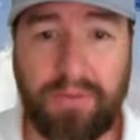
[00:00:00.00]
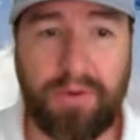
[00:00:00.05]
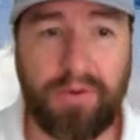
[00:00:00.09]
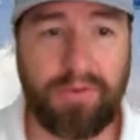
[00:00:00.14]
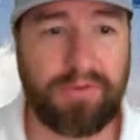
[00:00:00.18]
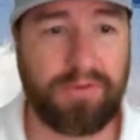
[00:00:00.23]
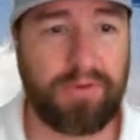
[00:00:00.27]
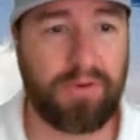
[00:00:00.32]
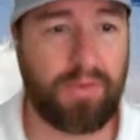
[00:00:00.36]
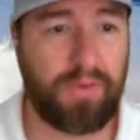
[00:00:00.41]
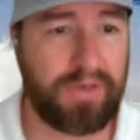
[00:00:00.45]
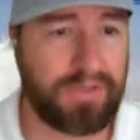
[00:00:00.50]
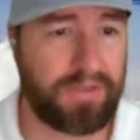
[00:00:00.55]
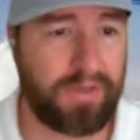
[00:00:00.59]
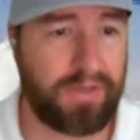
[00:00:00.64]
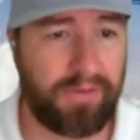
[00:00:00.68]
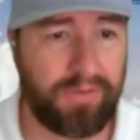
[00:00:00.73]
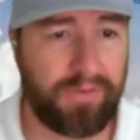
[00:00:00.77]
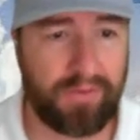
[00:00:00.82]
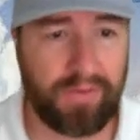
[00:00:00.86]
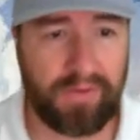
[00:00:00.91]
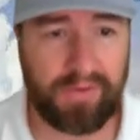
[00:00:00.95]
You'll post your
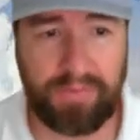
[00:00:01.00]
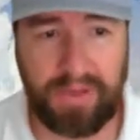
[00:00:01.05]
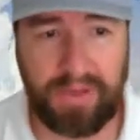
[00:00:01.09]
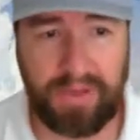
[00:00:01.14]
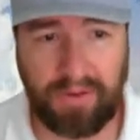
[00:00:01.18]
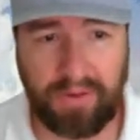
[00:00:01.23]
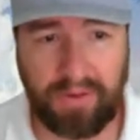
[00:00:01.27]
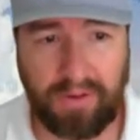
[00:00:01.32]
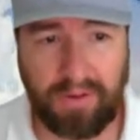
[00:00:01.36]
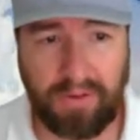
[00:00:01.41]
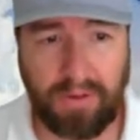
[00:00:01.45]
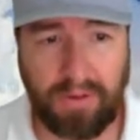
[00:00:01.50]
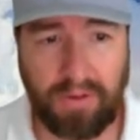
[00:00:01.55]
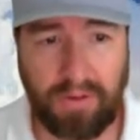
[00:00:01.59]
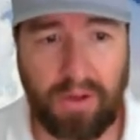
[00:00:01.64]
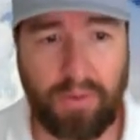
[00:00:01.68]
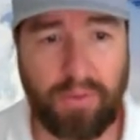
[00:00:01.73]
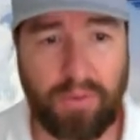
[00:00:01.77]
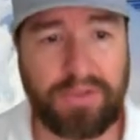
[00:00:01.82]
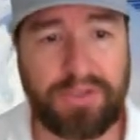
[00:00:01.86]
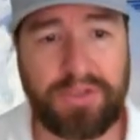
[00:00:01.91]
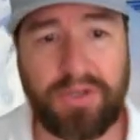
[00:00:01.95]
questions for the speaker,
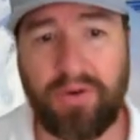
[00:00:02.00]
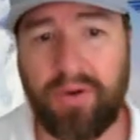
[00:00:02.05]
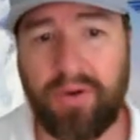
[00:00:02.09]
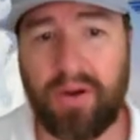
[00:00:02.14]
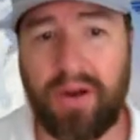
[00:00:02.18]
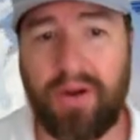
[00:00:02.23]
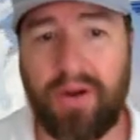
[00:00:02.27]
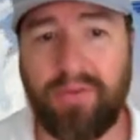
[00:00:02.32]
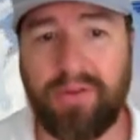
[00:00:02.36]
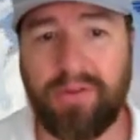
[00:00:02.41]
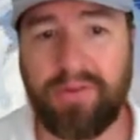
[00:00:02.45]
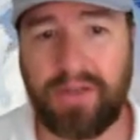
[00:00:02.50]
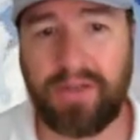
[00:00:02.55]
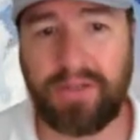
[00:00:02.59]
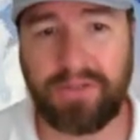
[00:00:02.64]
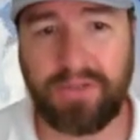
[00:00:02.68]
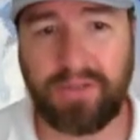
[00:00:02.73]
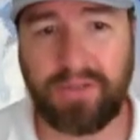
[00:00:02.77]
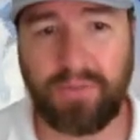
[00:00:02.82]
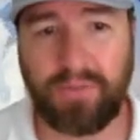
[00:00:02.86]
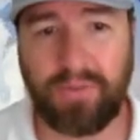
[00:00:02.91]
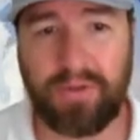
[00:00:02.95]
along with sharing a
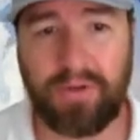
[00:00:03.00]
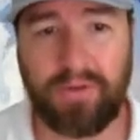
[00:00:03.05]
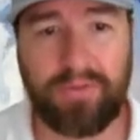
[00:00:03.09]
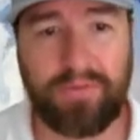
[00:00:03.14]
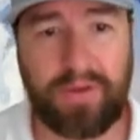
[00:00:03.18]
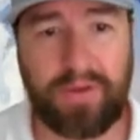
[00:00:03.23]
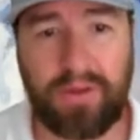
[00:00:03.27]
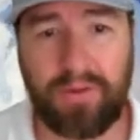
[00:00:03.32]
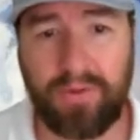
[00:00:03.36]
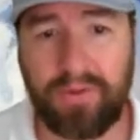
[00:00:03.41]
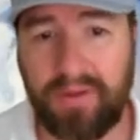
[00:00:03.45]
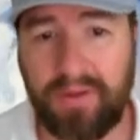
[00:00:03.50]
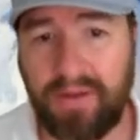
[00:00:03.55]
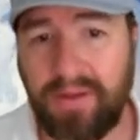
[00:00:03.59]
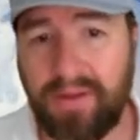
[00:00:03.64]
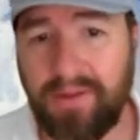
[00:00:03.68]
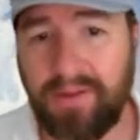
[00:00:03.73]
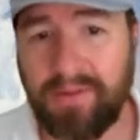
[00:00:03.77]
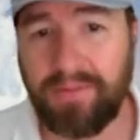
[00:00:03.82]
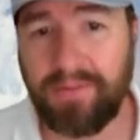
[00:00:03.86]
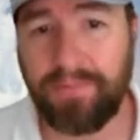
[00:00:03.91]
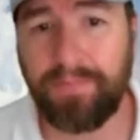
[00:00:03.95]
conversation with your fellow
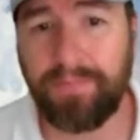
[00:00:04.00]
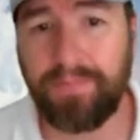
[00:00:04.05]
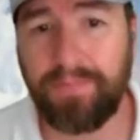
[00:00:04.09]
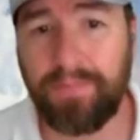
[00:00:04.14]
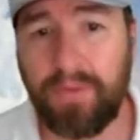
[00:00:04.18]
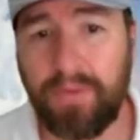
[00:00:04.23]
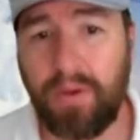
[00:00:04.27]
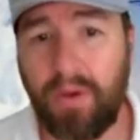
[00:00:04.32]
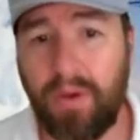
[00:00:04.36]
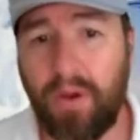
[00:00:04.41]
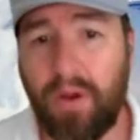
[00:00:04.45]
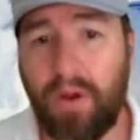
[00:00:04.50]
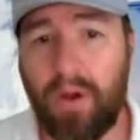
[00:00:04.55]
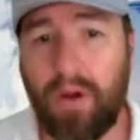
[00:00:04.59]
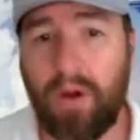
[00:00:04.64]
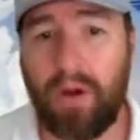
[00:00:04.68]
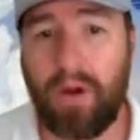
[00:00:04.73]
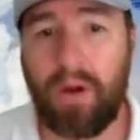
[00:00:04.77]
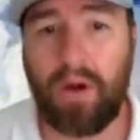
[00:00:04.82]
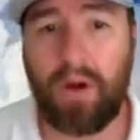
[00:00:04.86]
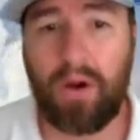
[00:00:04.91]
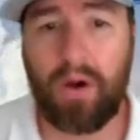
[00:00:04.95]
attendees.
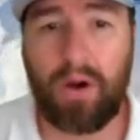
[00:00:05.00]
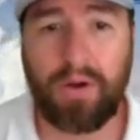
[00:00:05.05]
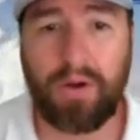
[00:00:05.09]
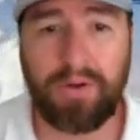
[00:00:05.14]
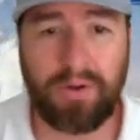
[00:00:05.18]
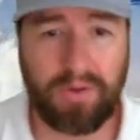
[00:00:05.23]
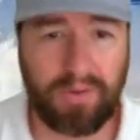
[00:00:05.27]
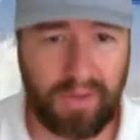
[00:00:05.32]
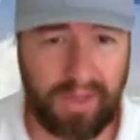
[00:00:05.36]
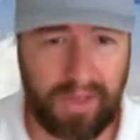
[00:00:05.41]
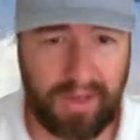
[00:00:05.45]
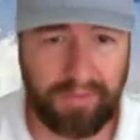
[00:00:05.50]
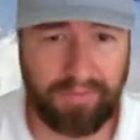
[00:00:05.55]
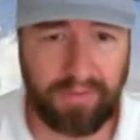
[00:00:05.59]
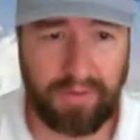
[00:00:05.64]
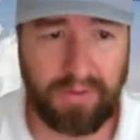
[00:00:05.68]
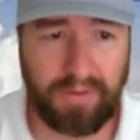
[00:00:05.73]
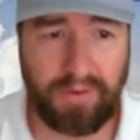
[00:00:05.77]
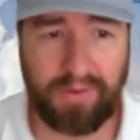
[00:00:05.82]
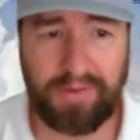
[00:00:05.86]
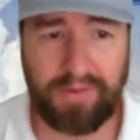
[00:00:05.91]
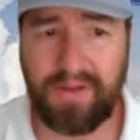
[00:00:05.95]
On your left,
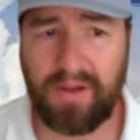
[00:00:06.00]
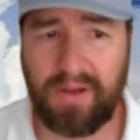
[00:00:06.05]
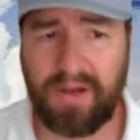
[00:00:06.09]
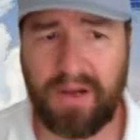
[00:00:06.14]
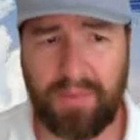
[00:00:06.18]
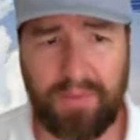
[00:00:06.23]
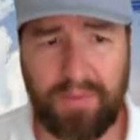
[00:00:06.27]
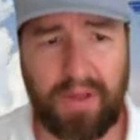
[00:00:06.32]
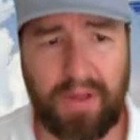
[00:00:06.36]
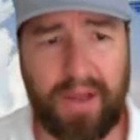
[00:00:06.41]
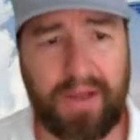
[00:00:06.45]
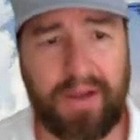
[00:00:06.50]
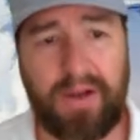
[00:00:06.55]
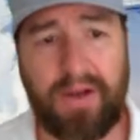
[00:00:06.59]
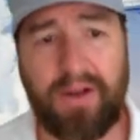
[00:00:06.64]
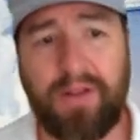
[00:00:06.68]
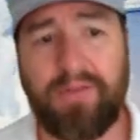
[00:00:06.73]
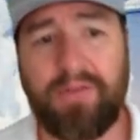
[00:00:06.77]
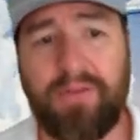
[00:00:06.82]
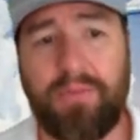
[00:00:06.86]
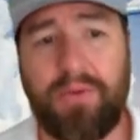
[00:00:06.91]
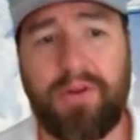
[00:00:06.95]
you'll see a couple
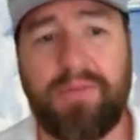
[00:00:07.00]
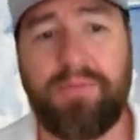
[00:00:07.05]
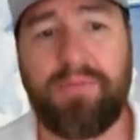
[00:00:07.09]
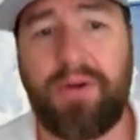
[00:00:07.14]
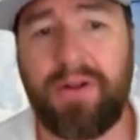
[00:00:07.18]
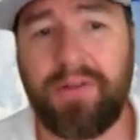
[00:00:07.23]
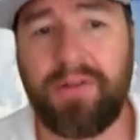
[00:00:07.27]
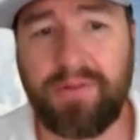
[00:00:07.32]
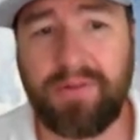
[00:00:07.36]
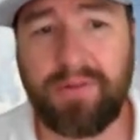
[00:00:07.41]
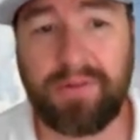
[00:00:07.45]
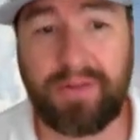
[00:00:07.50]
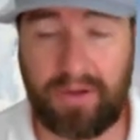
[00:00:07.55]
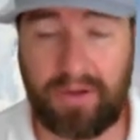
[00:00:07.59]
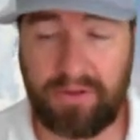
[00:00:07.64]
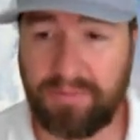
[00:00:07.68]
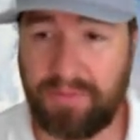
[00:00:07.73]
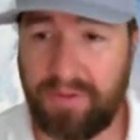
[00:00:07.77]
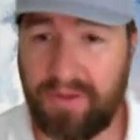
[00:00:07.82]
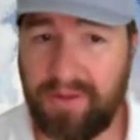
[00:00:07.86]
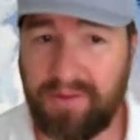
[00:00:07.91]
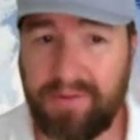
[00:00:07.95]
icons from our sponsors,
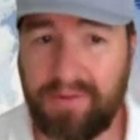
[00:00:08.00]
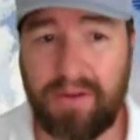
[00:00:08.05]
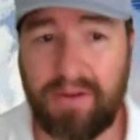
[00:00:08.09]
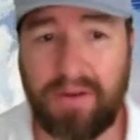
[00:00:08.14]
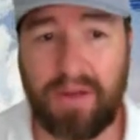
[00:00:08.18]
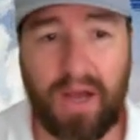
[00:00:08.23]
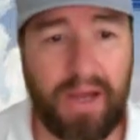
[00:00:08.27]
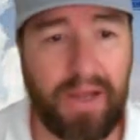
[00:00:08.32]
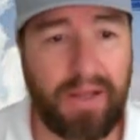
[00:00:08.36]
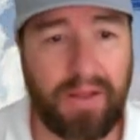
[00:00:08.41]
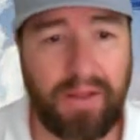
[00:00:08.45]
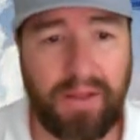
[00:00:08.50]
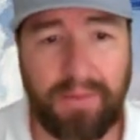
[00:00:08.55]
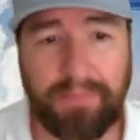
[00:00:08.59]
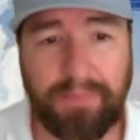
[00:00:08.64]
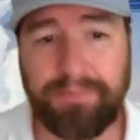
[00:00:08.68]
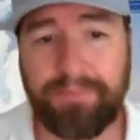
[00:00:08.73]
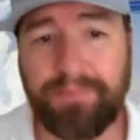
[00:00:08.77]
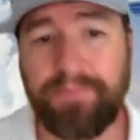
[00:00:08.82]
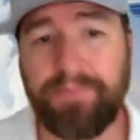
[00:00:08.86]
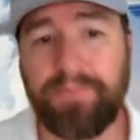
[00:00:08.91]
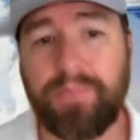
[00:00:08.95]
Couchbase and
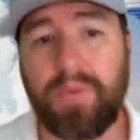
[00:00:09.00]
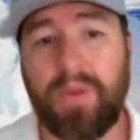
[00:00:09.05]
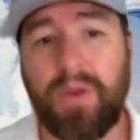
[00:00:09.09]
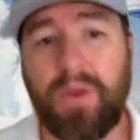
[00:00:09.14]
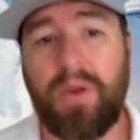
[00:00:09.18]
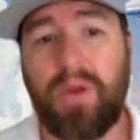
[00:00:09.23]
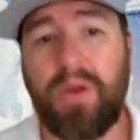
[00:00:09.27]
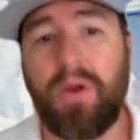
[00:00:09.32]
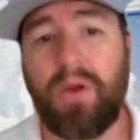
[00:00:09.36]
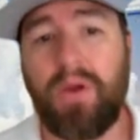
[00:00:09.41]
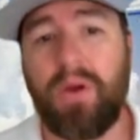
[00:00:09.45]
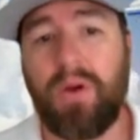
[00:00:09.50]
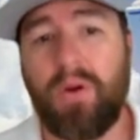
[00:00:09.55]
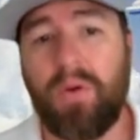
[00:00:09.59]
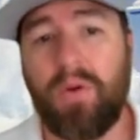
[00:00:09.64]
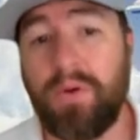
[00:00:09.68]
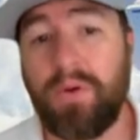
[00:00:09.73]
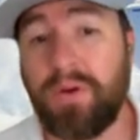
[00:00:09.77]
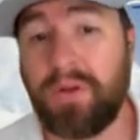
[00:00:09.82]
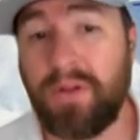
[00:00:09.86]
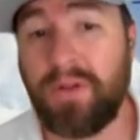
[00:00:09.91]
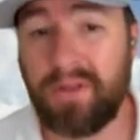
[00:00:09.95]
ILM.
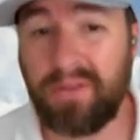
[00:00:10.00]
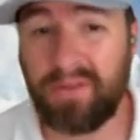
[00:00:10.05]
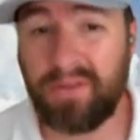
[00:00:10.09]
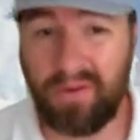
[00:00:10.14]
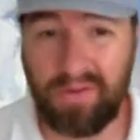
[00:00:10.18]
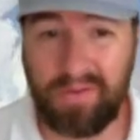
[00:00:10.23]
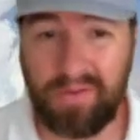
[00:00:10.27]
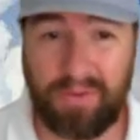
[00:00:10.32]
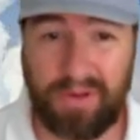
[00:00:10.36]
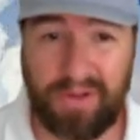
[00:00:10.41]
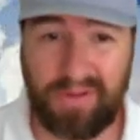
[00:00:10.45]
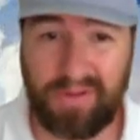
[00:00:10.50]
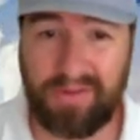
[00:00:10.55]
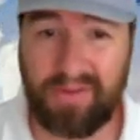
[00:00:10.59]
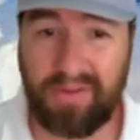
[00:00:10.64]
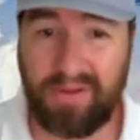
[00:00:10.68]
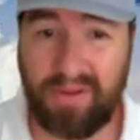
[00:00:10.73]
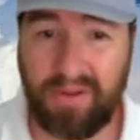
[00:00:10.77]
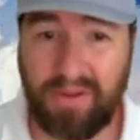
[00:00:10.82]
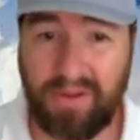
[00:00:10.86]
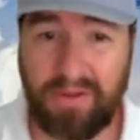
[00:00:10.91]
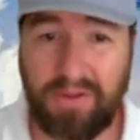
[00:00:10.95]
When you click those
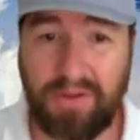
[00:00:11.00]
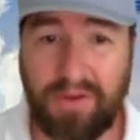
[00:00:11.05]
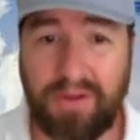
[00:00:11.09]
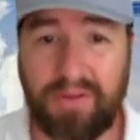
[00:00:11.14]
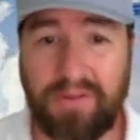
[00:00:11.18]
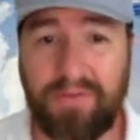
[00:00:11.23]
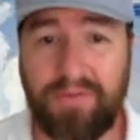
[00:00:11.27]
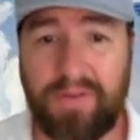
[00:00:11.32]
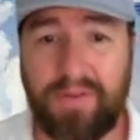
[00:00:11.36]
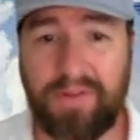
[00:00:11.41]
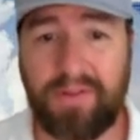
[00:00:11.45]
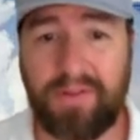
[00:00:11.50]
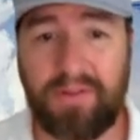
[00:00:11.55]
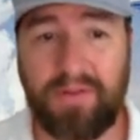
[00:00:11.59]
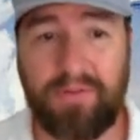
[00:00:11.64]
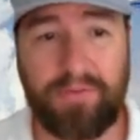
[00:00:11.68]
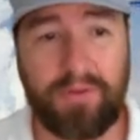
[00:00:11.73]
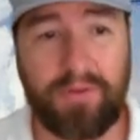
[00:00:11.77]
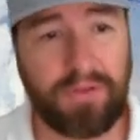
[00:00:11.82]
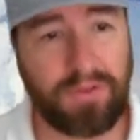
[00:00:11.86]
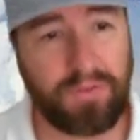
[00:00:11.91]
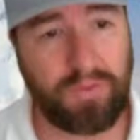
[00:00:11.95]
buttons, you get to visit
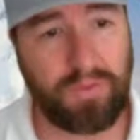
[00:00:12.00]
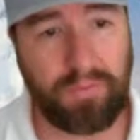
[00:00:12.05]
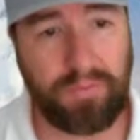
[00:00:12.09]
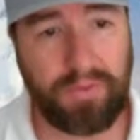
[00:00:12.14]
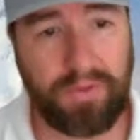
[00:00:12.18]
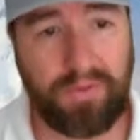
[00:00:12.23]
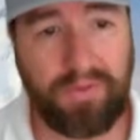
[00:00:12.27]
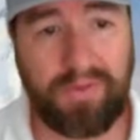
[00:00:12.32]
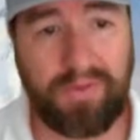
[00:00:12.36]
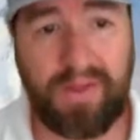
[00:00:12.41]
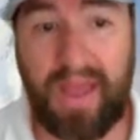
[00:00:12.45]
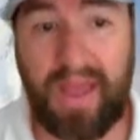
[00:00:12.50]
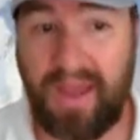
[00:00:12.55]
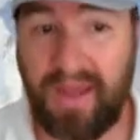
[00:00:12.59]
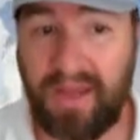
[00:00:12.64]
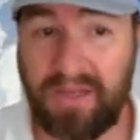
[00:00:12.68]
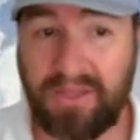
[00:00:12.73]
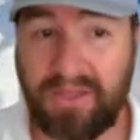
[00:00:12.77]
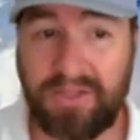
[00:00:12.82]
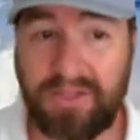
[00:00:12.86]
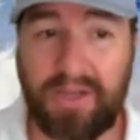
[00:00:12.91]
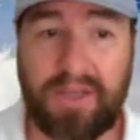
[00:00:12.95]
their virtual booths
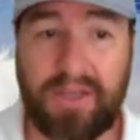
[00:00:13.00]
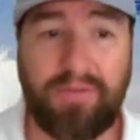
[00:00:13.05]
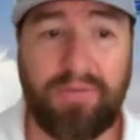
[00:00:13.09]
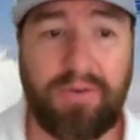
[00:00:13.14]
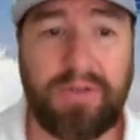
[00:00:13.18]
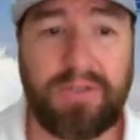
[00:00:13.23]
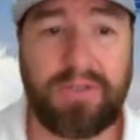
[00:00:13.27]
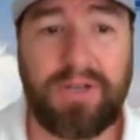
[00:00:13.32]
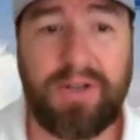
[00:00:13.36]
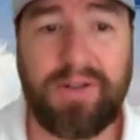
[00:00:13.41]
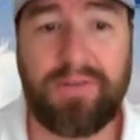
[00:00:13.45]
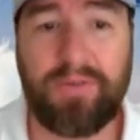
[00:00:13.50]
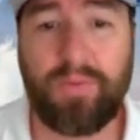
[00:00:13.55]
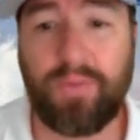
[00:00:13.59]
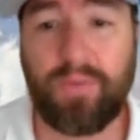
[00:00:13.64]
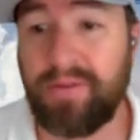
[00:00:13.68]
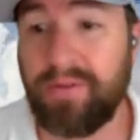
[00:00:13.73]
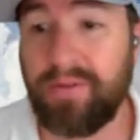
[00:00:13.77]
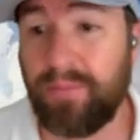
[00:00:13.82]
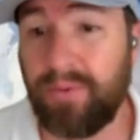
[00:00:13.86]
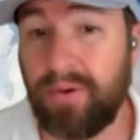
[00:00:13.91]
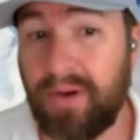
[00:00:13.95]
and check in for a chance to
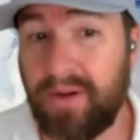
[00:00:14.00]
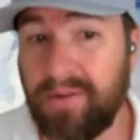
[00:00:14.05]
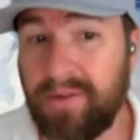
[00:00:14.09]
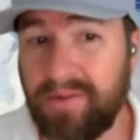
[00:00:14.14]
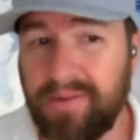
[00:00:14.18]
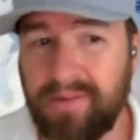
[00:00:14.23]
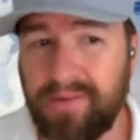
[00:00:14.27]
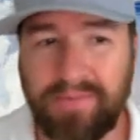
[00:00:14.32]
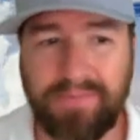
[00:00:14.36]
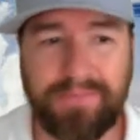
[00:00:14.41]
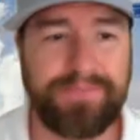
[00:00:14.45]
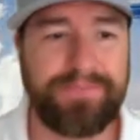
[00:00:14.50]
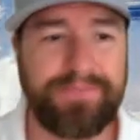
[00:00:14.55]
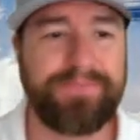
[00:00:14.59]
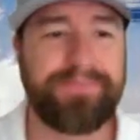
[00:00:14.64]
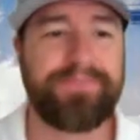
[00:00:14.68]
win some prizes.